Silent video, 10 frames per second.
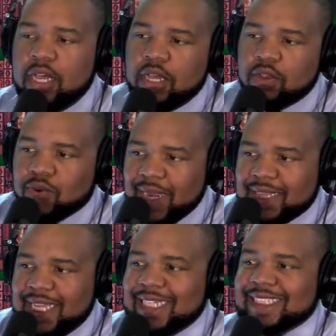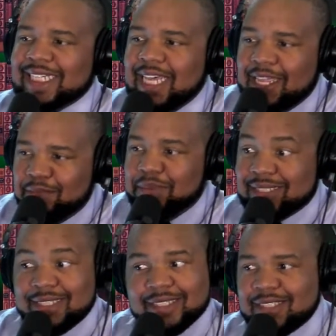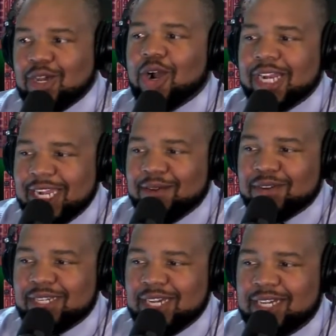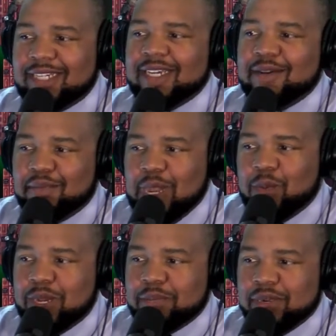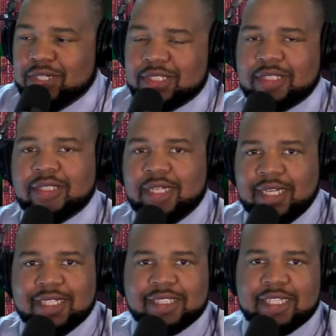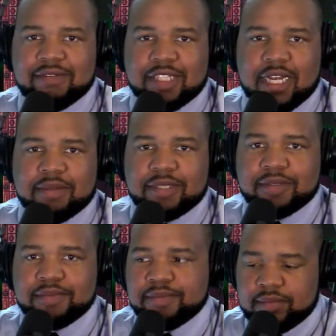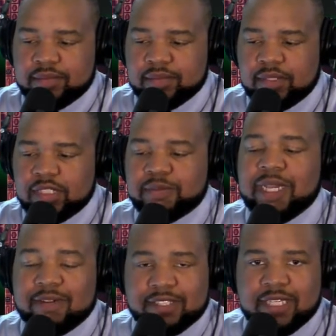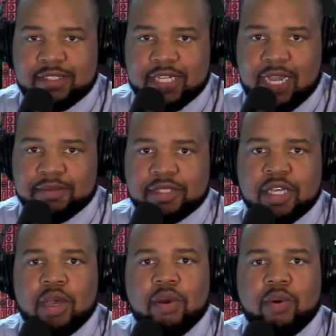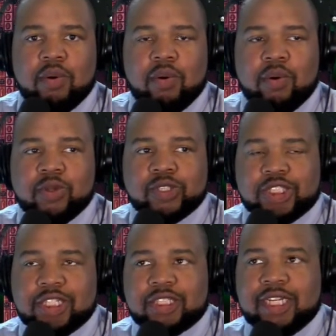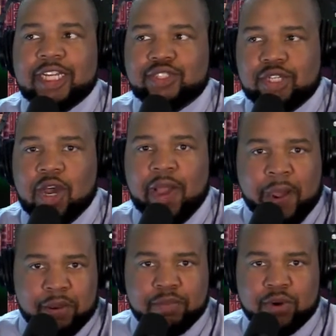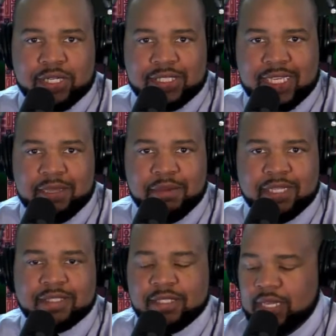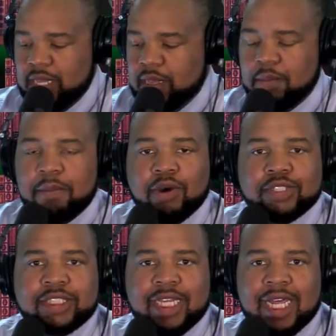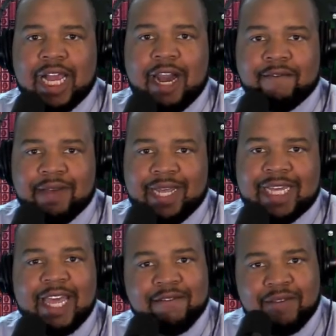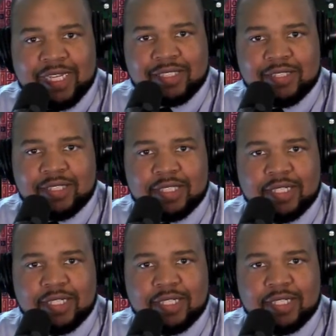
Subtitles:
Great things in business are never done by one person. Steve Jobs. Speaking of Steve Jobs, just to let you know how important a team is, most Silicon Valley investors